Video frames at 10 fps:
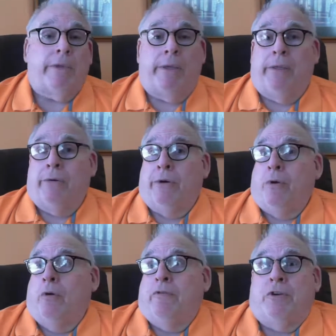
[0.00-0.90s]
either
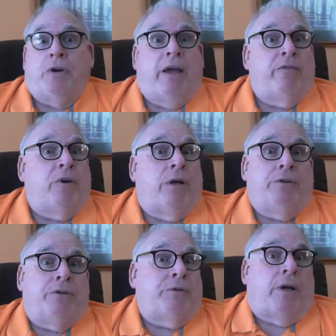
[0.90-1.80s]
an overdrive or
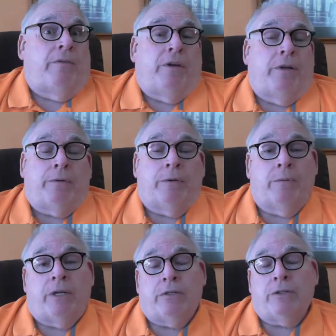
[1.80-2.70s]
underdrive. I don't
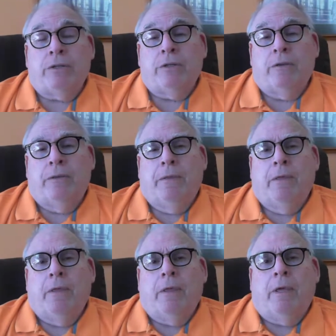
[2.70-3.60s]
know which.
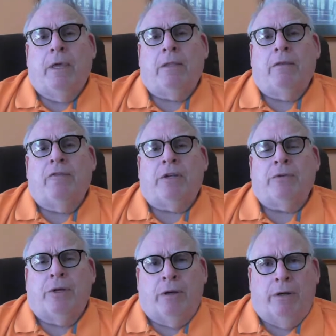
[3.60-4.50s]
And the
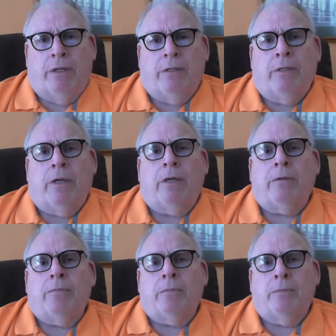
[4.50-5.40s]

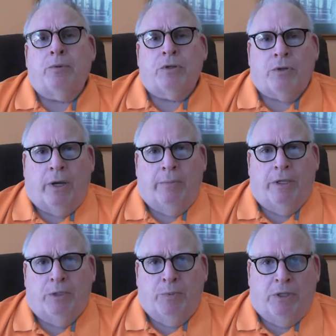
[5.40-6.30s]
veterinarian
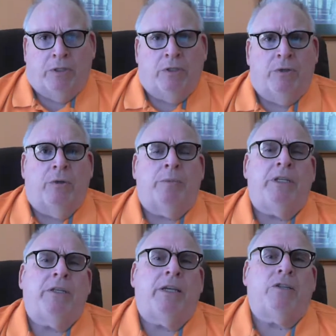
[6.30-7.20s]
prescribed these pills to him.
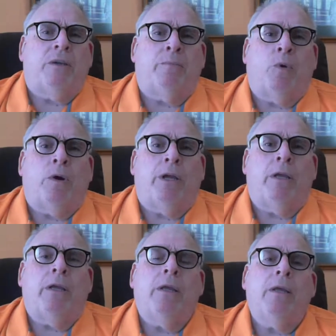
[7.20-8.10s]
He takes them
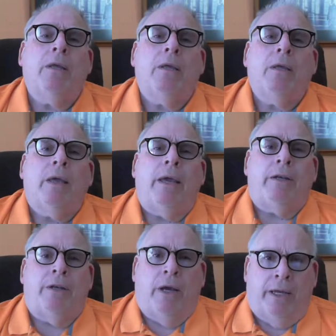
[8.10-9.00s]
morning
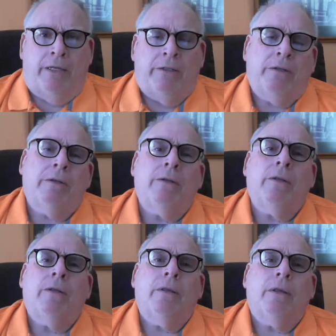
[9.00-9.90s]
and night,
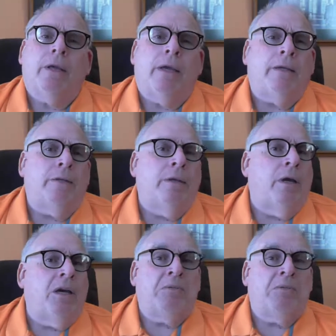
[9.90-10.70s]
and